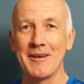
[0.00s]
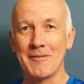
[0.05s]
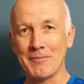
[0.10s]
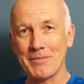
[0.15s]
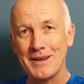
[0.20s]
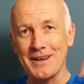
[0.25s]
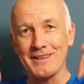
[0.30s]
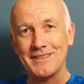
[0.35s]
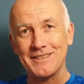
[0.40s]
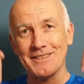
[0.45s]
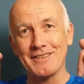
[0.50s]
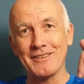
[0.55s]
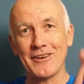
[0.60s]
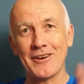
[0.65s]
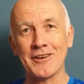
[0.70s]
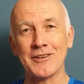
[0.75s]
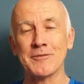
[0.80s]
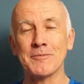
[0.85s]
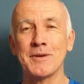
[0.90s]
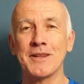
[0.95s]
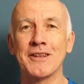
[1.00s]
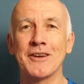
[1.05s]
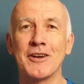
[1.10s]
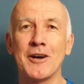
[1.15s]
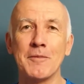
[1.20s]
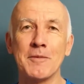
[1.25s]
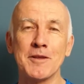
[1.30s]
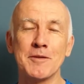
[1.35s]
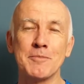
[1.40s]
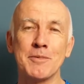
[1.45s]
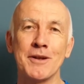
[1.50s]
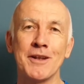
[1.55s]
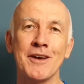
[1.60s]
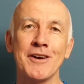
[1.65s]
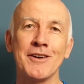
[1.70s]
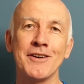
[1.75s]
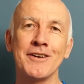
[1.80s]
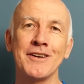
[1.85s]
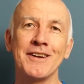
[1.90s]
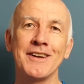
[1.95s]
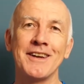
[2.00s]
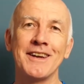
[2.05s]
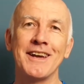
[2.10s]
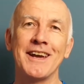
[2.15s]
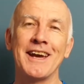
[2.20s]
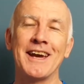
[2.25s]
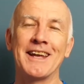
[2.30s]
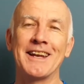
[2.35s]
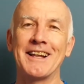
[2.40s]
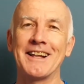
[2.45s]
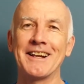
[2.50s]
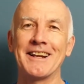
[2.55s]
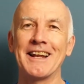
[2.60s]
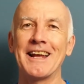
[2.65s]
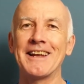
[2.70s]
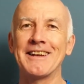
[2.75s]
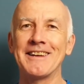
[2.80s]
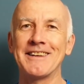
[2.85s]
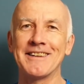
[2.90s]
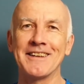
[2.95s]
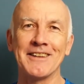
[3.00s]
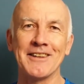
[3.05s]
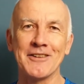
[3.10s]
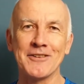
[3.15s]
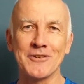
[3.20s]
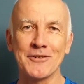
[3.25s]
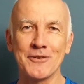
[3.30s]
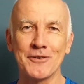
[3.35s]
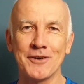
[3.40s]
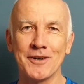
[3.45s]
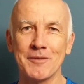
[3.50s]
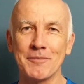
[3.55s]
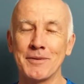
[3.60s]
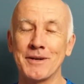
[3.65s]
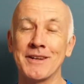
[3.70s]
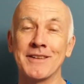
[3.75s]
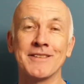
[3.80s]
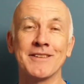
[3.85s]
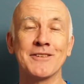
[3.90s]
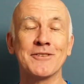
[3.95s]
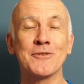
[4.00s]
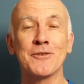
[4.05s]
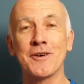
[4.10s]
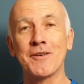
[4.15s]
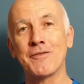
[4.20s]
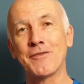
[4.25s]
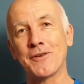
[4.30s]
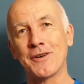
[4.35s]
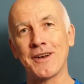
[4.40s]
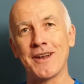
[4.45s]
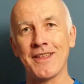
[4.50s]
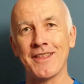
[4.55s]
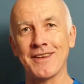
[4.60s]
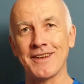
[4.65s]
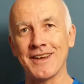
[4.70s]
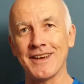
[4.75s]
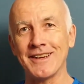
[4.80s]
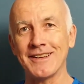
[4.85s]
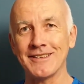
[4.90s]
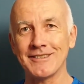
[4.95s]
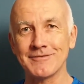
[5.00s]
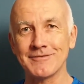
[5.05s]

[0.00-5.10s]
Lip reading: please ask me in the comments below and I'll gladly tell that story. But it's a story for another day.